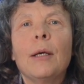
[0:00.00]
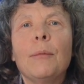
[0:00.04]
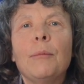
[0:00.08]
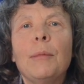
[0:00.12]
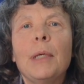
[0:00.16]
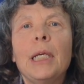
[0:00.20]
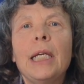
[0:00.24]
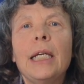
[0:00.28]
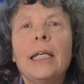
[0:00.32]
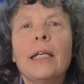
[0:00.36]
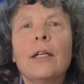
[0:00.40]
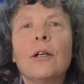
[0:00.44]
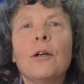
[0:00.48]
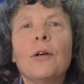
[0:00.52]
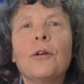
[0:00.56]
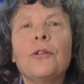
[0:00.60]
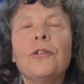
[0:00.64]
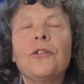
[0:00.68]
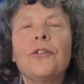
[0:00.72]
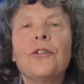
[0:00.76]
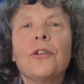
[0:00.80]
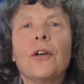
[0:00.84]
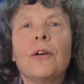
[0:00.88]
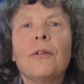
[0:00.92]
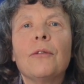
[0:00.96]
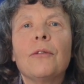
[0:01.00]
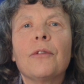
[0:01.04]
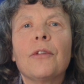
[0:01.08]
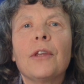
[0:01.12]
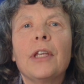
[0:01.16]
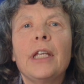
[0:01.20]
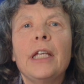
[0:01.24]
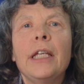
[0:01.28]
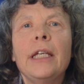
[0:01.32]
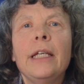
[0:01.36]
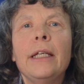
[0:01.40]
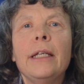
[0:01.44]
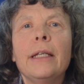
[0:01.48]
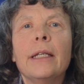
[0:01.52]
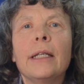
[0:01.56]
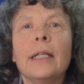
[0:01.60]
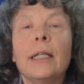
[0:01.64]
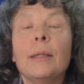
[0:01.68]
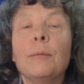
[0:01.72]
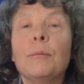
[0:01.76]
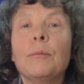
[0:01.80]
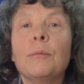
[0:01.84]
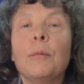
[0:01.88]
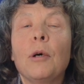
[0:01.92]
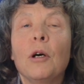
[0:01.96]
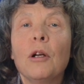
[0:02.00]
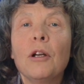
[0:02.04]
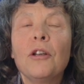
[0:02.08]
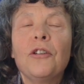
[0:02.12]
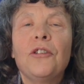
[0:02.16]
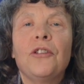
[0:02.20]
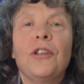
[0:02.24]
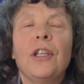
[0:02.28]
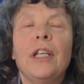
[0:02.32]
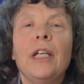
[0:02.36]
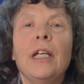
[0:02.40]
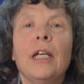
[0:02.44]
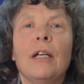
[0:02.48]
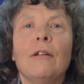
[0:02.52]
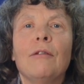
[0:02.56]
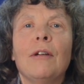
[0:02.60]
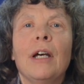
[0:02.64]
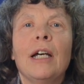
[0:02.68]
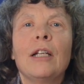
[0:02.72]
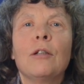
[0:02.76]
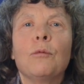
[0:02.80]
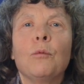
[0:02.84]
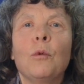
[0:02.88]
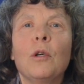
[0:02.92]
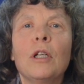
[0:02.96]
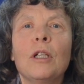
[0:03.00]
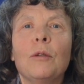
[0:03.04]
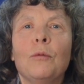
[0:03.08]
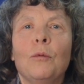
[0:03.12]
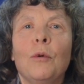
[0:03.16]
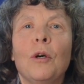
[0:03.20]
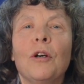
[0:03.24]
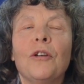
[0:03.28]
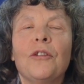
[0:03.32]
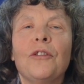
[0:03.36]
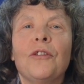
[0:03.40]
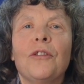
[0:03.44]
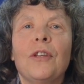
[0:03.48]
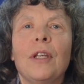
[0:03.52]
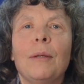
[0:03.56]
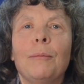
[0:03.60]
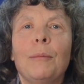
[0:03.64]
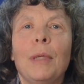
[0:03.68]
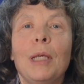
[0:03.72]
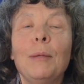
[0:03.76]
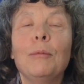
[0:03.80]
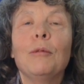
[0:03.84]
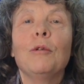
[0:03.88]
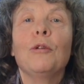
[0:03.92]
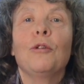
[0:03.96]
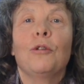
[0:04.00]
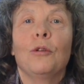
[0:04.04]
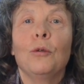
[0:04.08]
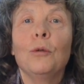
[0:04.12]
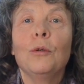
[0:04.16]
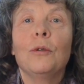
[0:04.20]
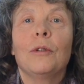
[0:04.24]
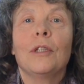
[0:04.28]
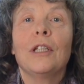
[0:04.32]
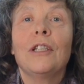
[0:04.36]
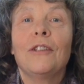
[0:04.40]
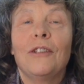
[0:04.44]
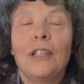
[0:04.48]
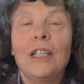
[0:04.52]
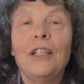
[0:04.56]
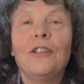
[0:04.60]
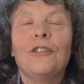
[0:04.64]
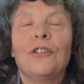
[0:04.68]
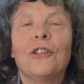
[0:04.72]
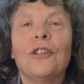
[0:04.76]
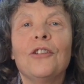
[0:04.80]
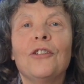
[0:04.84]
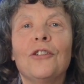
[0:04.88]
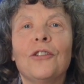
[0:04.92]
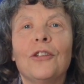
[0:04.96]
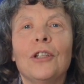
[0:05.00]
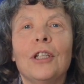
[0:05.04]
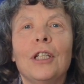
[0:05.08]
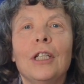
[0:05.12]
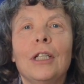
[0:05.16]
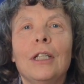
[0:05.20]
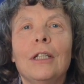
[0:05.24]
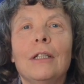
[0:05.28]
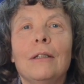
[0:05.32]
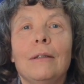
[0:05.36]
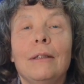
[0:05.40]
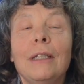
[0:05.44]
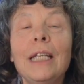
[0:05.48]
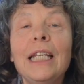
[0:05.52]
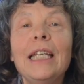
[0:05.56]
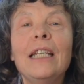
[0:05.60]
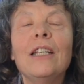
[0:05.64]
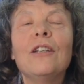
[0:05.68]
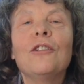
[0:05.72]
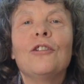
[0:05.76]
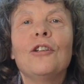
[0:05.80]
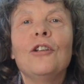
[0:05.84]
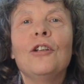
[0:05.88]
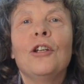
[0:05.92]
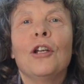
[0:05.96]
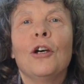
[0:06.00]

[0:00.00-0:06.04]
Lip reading: because of the policy around what it was that people thought that teachers needed to